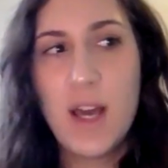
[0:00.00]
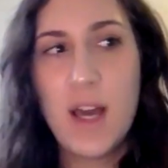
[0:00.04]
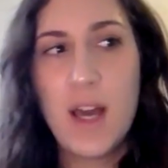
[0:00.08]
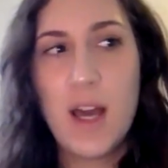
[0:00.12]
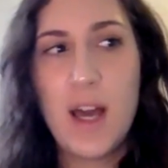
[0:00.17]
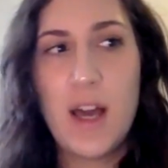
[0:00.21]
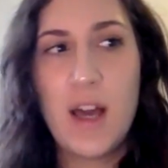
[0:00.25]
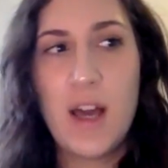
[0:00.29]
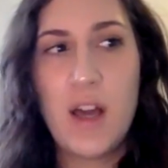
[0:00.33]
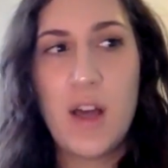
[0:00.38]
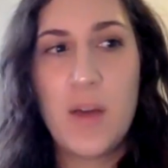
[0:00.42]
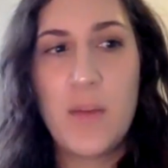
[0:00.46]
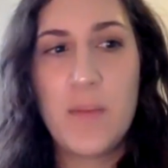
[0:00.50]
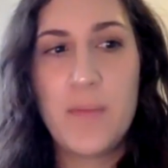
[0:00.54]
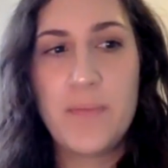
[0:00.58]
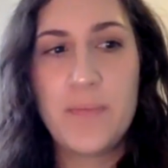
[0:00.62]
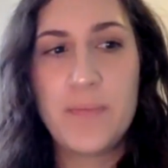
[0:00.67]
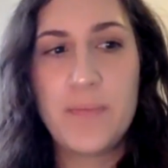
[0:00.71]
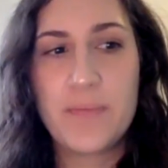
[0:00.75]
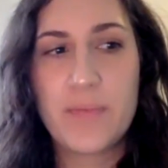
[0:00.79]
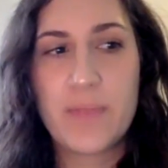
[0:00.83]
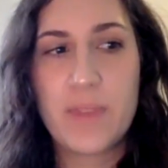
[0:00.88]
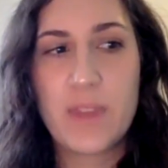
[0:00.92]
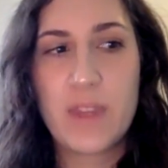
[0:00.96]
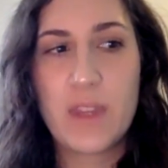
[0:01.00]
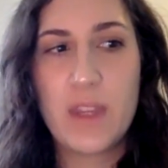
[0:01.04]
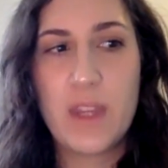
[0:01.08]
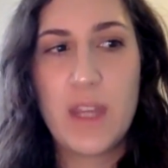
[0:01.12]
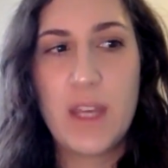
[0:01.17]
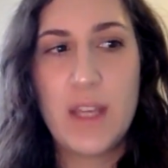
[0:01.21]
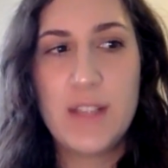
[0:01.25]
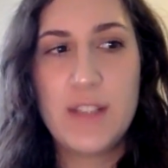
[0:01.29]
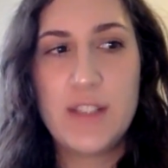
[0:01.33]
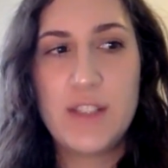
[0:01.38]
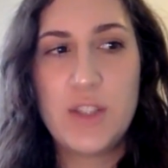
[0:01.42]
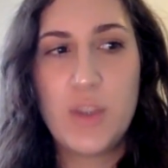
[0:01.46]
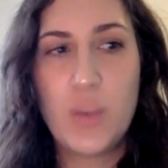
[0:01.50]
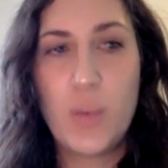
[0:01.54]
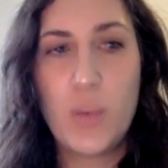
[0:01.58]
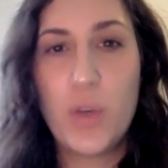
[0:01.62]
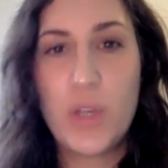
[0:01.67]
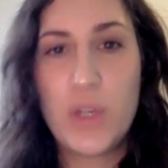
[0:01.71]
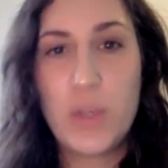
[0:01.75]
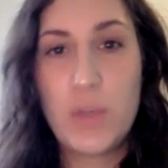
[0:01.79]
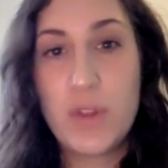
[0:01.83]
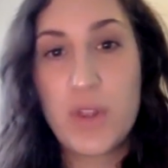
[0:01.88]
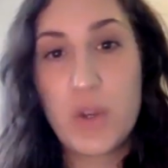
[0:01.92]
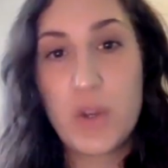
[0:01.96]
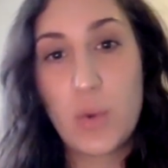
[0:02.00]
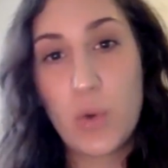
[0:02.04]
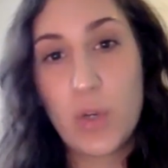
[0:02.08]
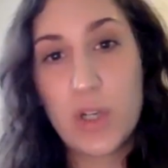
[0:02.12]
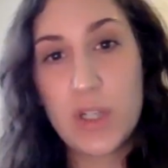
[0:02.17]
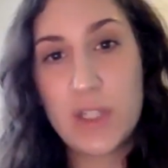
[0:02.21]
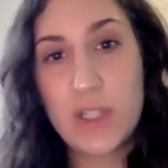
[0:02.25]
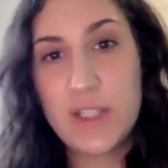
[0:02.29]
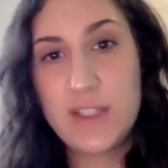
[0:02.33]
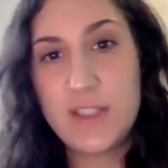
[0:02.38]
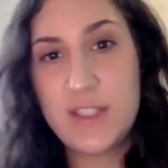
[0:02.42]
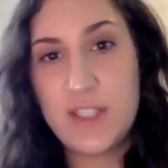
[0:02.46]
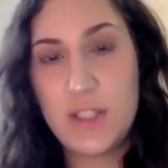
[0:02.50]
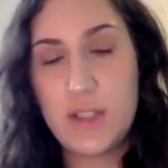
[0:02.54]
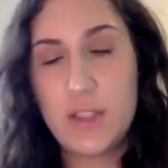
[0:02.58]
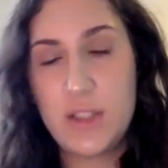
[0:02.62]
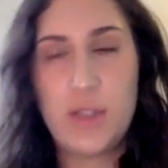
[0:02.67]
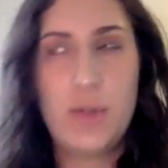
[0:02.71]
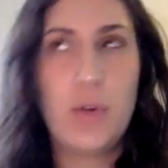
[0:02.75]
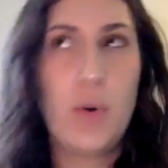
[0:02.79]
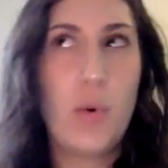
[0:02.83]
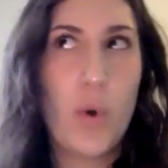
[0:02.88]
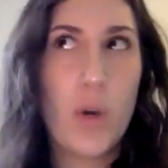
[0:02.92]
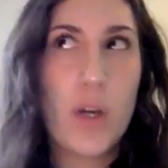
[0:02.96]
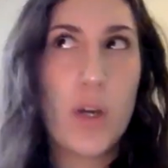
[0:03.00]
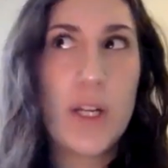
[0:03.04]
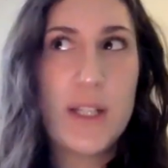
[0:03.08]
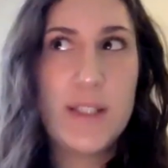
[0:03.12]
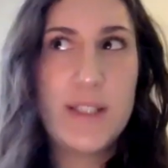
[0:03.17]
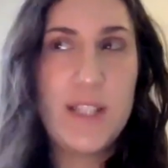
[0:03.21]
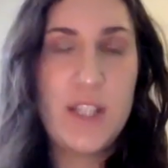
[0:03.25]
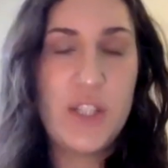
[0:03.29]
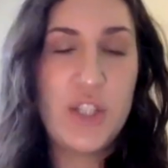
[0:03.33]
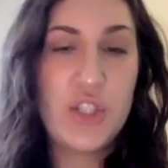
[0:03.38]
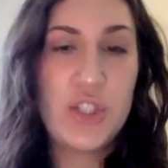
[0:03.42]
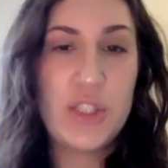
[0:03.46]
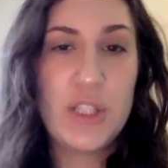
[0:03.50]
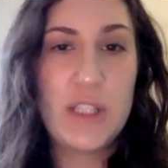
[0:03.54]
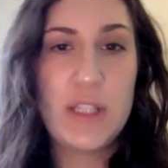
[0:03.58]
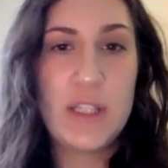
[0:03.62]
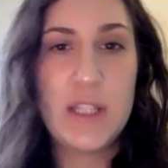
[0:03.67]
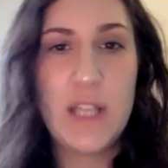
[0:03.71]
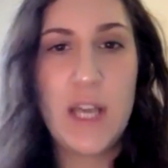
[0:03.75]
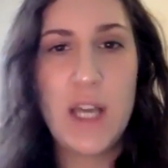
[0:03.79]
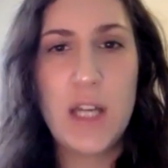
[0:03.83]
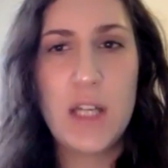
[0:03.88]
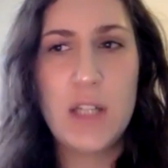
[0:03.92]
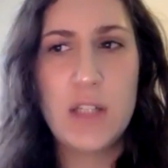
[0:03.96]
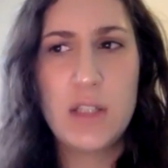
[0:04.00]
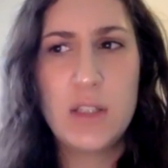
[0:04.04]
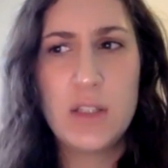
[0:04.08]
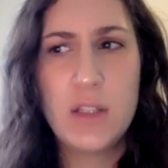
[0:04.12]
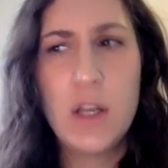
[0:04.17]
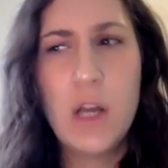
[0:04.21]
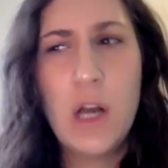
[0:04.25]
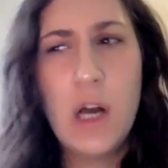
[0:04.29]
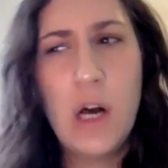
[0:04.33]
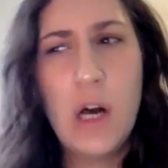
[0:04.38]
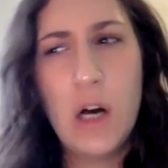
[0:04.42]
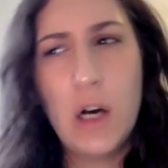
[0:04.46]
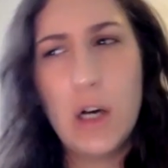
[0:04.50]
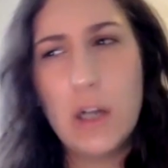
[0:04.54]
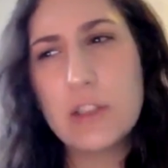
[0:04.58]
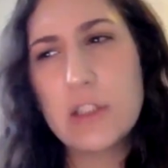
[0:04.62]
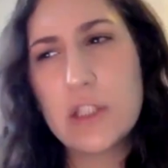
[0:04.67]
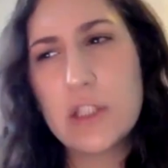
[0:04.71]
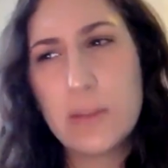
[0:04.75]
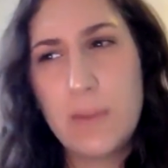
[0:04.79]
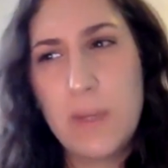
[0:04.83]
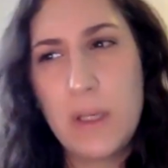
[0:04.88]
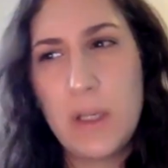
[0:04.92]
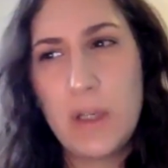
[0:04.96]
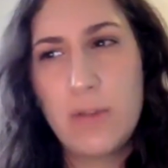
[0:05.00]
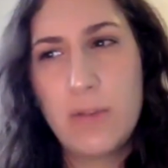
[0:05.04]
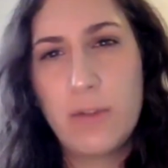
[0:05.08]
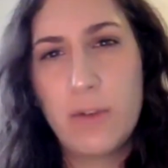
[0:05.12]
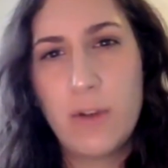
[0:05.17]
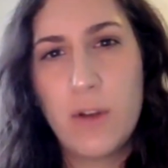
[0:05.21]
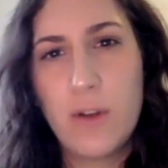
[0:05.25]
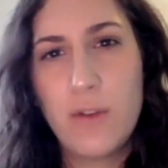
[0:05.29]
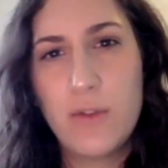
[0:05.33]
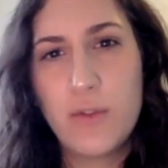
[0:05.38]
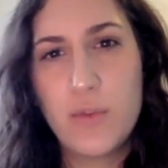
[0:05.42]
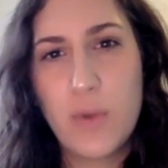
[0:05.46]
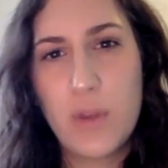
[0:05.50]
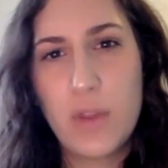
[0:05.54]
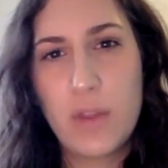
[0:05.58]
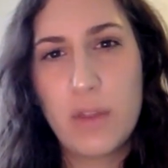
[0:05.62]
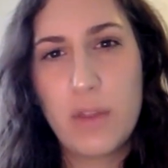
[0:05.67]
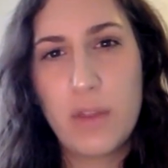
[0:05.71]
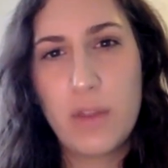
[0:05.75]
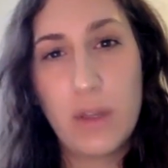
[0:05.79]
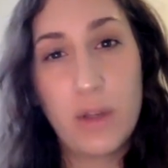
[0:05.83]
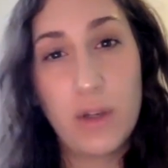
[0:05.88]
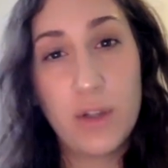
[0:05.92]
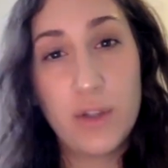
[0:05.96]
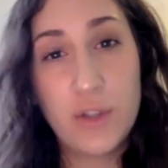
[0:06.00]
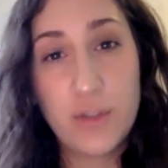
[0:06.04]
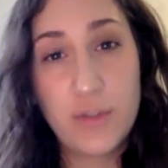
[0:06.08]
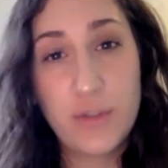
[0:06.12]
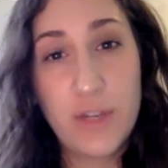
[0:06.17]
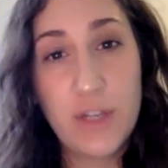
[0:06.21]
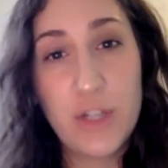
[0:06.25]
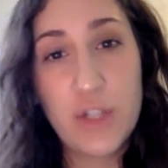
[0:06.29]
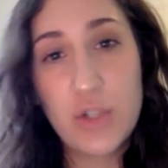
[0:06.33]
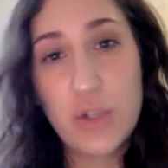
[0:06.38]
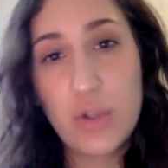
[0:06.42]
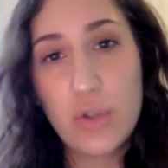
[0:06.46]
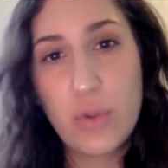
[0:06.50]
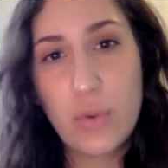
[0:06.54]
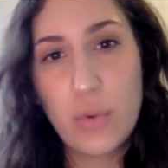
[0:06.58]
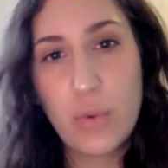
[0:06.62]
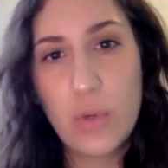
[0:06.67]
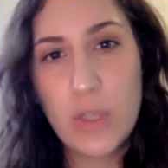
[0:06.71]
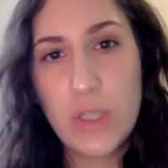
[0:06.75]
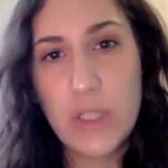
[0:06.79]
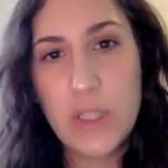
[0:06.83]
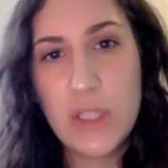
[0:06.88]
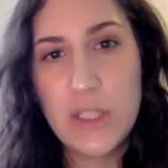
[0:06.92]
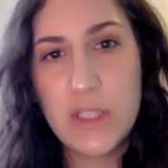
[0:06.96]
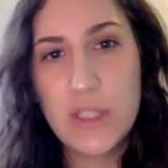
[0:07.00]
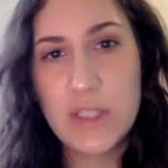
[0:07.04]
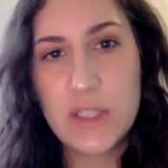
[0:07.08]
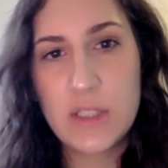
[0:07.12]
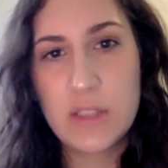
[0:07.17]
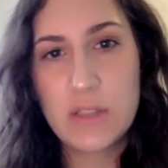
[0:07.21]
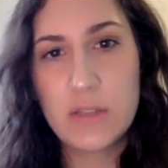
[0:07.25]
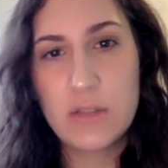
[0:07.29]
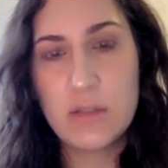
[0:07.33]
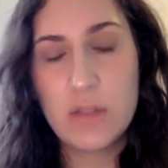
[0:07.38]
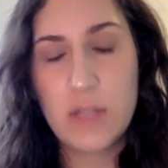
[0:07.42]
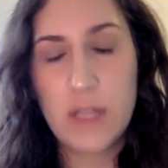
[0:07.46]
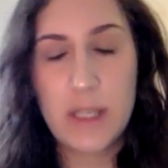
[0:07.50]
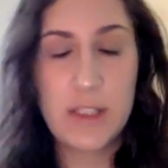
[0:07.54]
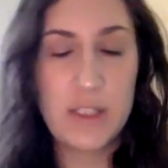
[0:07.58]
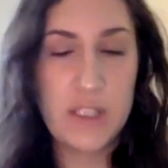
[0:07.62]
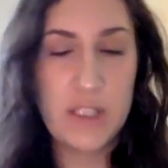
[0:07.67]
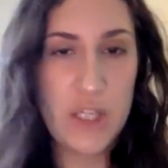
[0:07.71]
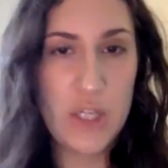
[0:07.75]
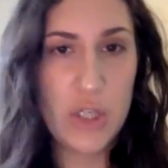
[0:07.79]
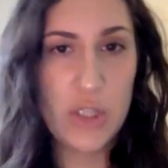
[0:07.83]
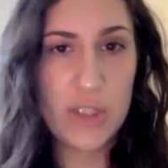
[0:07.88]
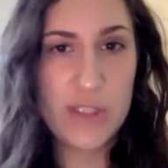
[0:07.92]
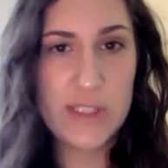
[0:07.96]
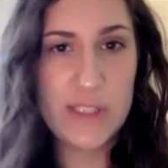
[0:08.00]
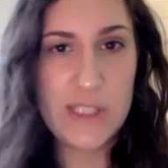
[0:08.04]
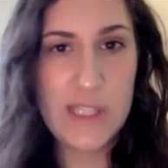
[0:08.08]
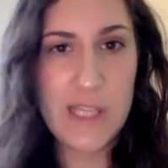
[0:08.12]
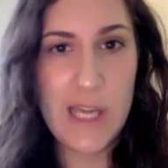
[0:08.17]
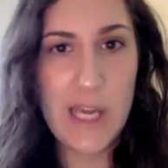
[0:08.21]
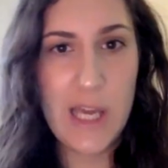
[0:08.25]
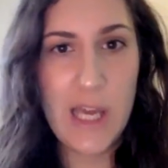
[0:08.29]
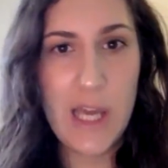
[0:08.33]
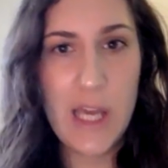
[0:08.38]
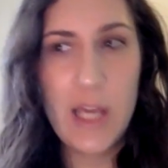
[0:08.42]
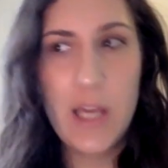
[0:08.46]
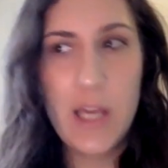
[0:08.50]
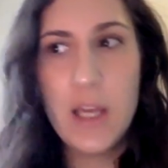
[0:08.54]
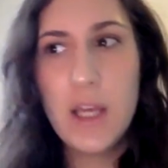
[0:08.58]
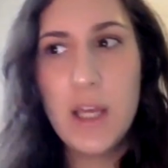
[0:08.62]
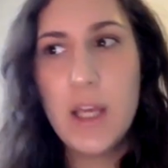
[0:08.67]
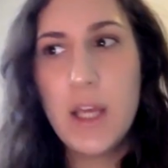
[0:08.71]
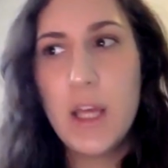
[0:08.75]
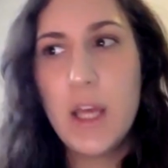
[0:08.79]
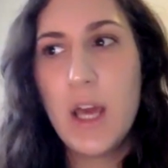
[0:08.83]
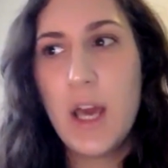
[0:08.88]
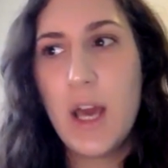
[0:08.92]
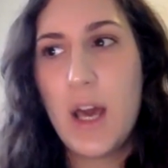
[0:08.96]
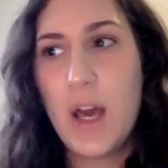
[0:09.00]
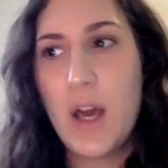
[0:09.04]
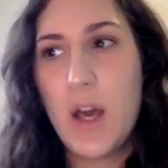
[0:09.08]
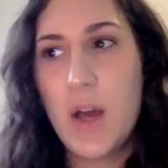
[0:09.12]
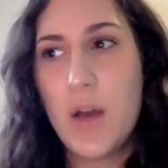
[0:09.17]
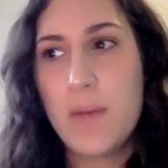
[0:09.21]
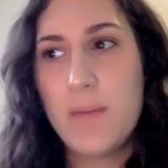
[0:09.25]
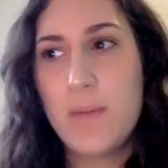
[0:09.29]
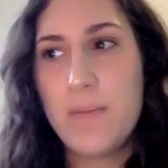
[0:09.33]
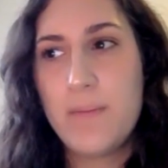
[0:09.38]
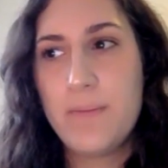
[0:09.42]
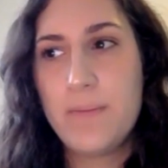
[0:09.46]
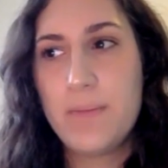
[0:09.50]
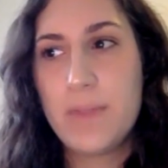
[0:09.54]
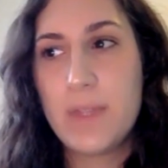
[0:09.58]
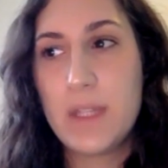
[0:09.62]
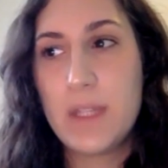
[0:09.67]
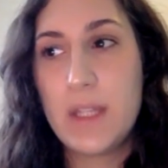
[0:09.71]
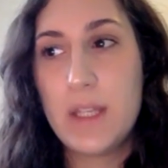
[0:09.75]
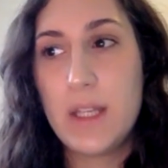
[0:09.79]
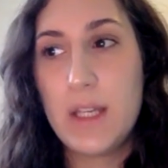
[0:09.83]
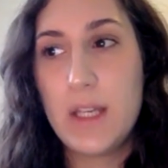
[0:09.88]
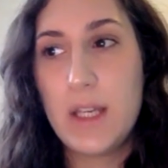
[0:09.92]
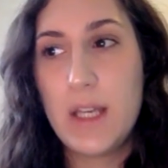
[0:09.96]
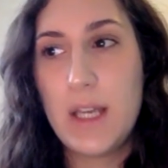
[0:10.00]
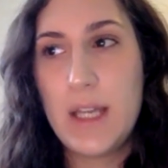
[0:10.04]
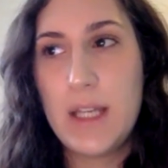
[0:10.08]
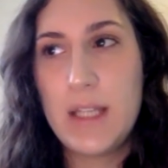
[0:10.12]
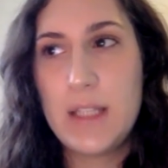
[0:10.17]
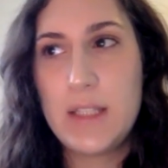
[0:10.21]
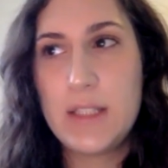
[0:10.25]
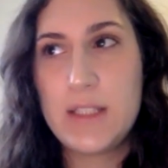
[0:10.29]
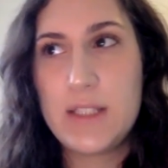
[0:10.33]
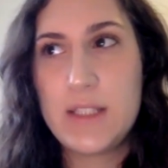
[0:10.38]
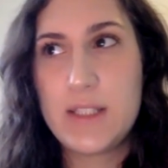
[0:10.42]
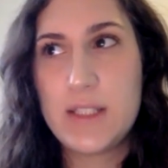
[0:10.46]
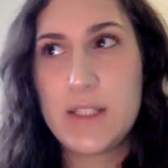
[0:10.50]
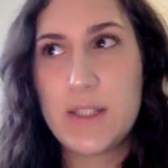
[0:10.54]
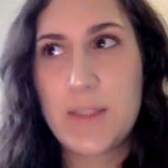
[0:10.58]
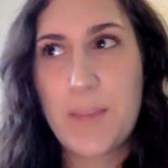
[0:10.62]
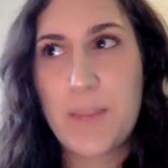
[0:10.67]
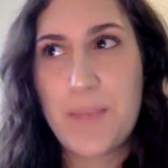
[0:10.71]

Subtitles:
Um, and so working with an organization like that, and then also being involved with like conservation authorities and like TRCA, um, it's